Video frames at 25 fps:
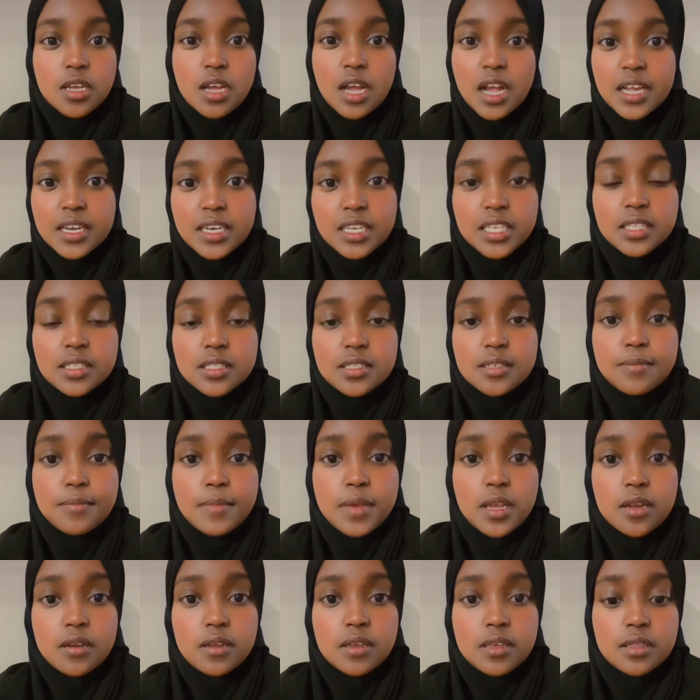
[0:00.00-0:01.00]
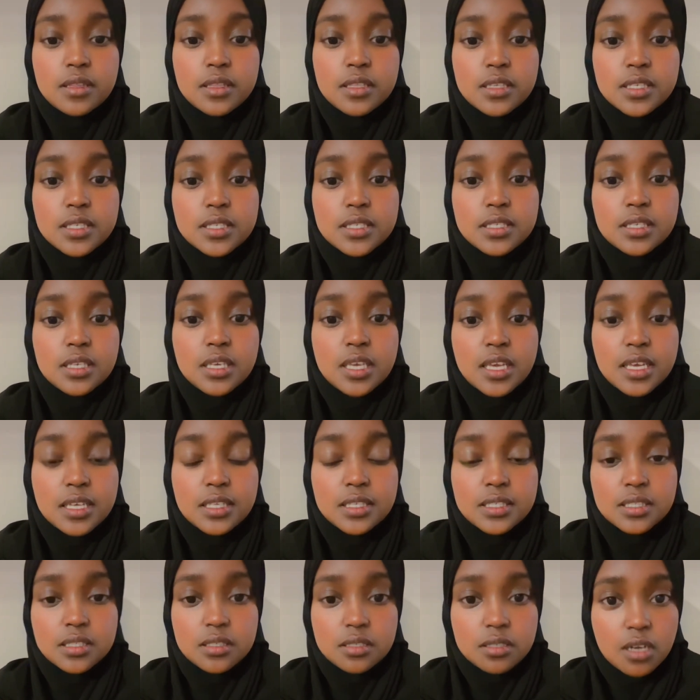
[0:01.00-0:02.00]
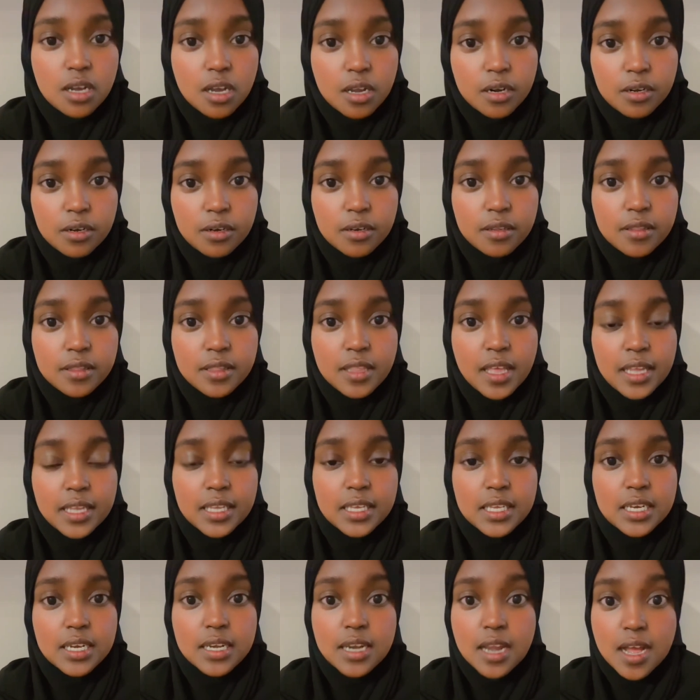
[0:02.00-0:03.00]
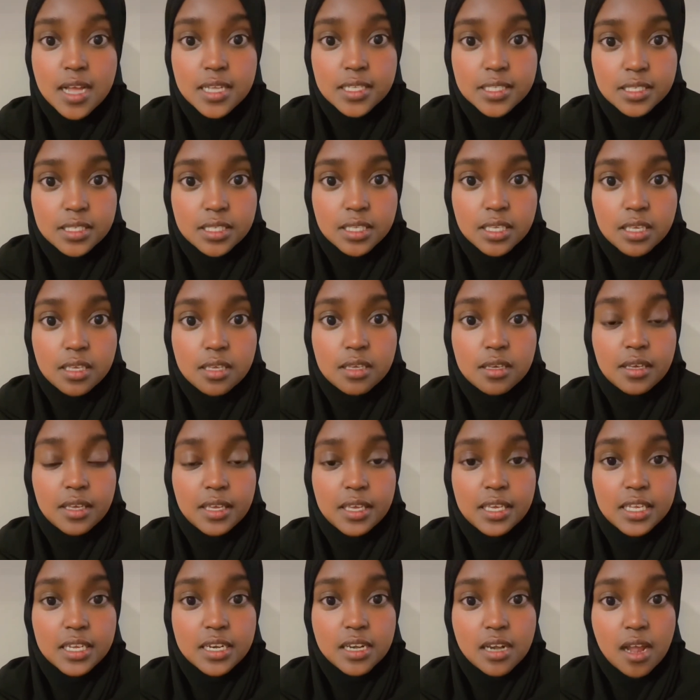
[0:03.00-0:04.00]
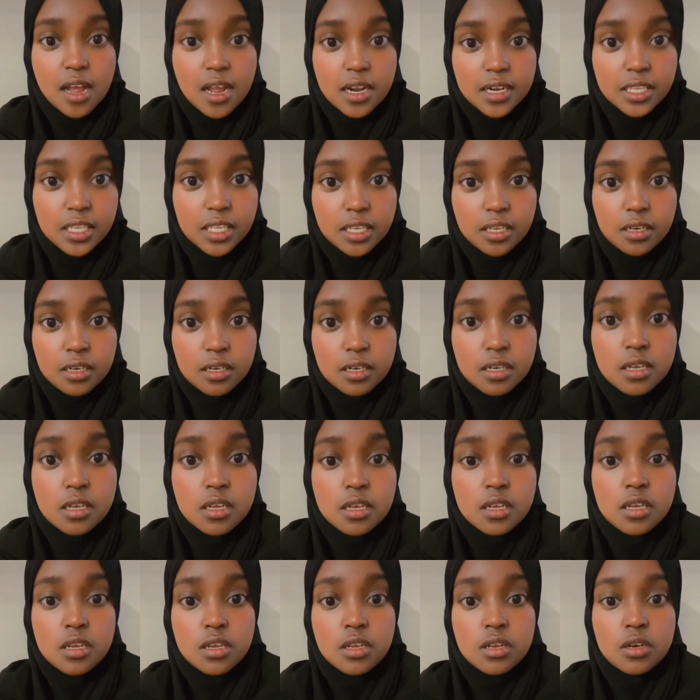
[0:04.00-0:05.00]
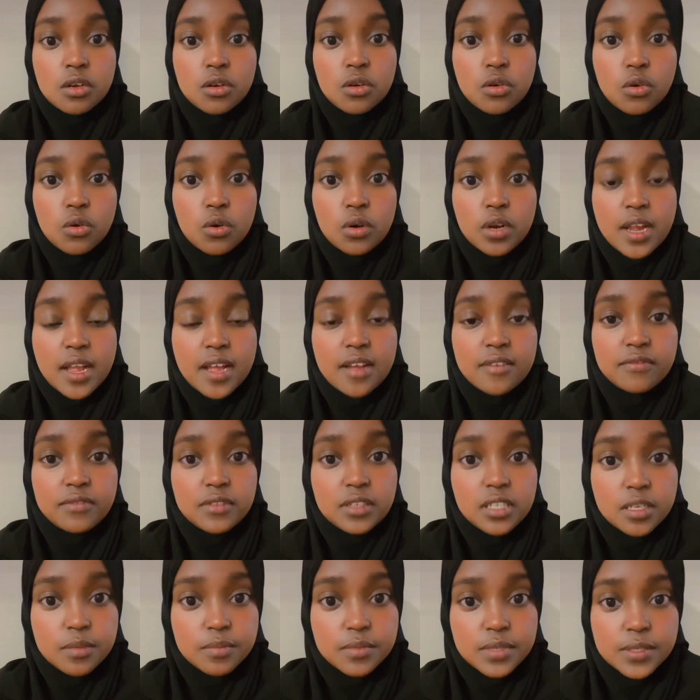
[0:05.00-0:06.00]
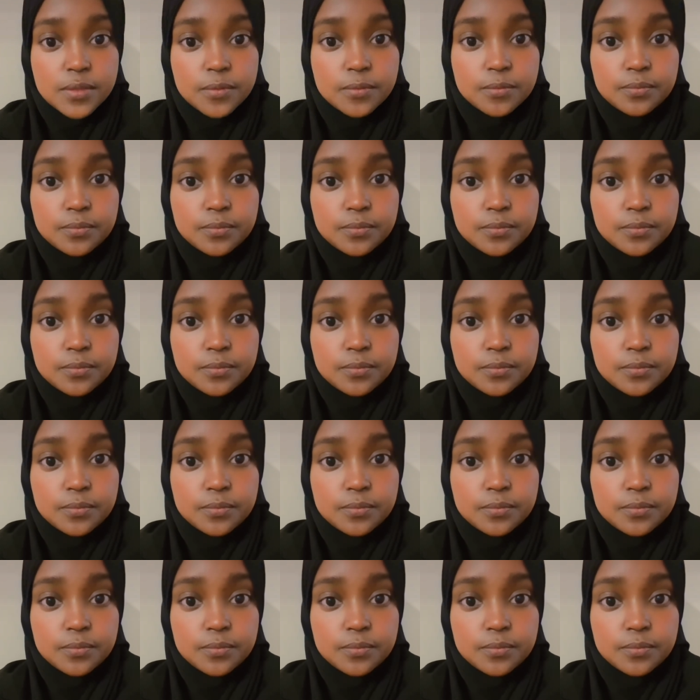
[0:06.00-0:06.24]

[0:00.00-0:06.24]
I need to marry this king's daughter that cannot see, cannot hear, nor have limbs.